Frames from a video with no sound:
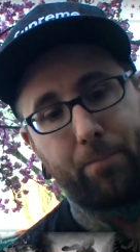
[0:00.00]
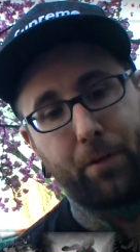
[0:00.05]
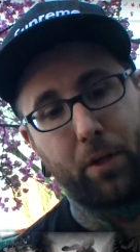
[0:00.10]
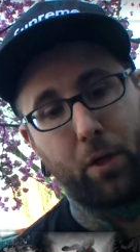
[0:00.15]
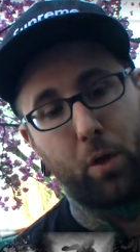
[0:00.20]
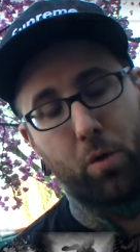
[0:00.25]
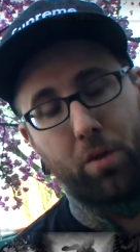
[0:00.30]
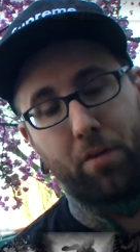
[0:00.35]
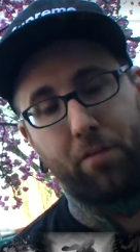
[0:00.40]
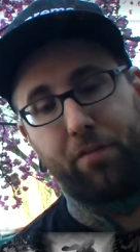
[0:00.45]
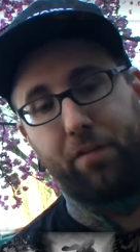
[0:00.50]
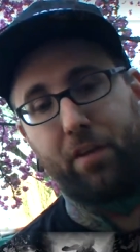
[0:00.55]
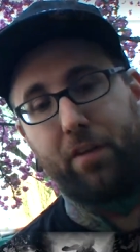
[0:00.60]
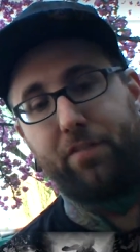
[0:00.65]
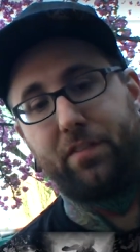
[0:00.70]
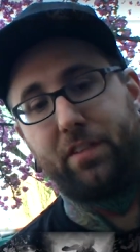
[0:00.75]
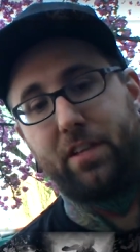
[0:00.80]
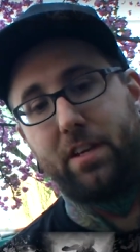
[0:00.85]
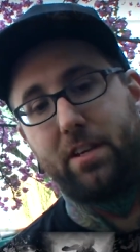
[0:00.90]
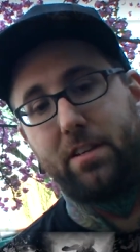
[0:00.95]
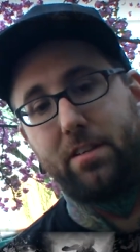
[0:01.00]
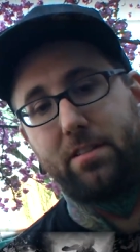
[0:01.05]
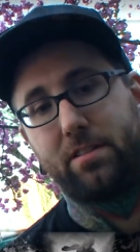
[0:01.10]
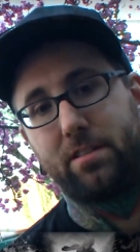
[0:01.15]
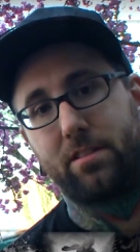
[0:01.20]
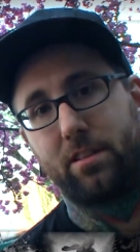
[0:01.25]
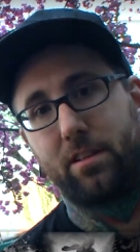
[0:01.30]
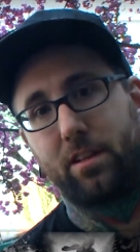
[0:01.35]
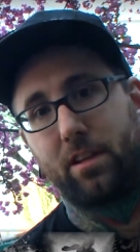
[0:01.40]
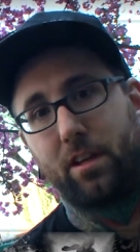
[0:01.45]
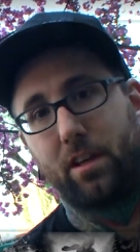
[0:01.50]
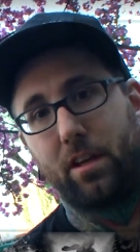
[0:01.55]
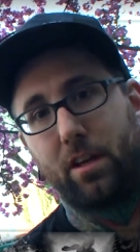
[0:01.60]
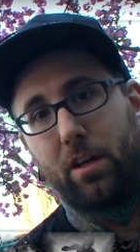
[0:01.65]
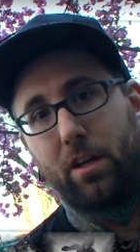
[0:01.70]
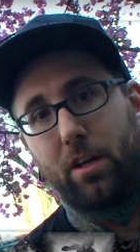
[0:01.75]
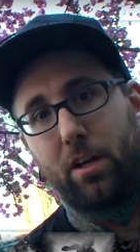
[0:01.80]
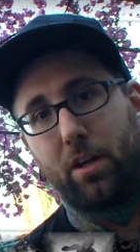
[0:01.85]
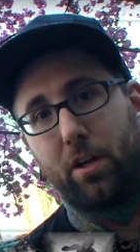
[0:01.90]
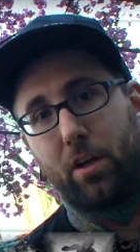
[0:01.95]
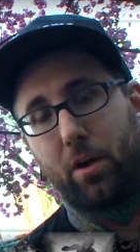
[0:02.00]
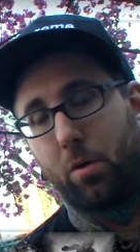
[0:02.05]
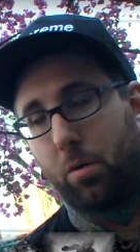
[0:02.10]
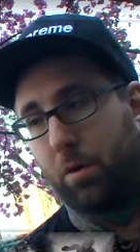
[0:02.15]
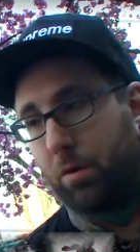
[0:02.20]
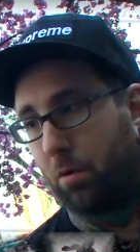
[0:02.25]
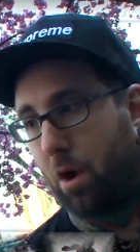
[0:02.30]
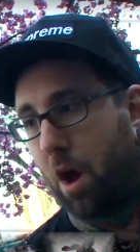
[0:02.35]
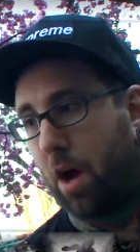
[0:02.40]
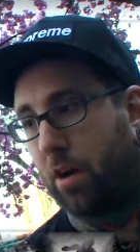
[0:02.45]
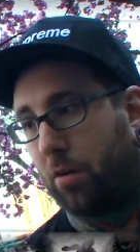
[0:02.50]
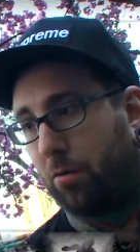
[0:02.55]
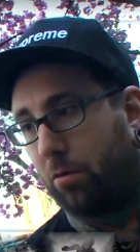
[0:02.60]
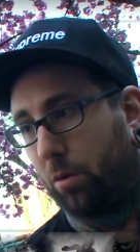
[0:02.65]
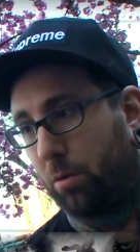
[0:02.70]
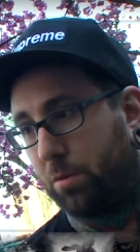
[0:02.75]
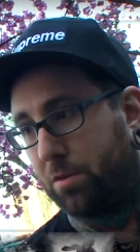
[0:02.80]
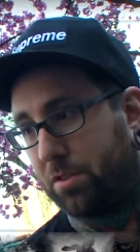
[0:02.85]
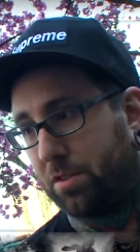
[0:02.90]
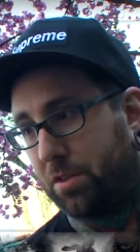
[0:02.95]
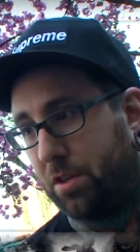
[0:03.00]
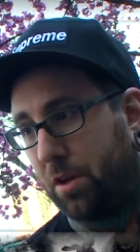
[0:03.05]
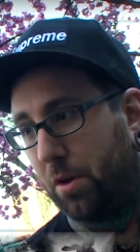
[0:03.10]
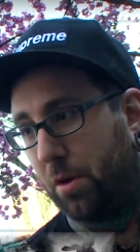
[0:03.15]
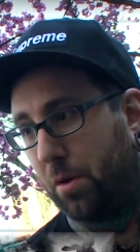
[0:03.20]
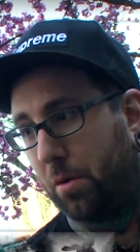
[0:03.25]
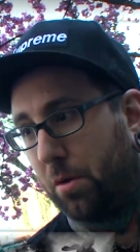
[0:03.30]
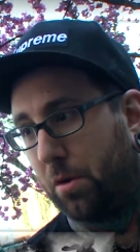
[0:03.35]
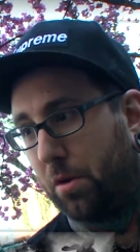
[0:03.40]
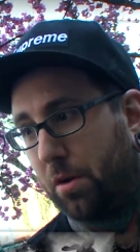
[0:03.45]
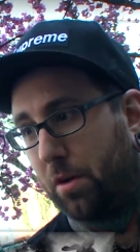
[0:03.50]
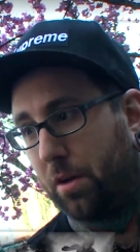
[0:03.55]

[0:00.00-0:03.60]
you know, in the 50s, you know, when rock and roll was new,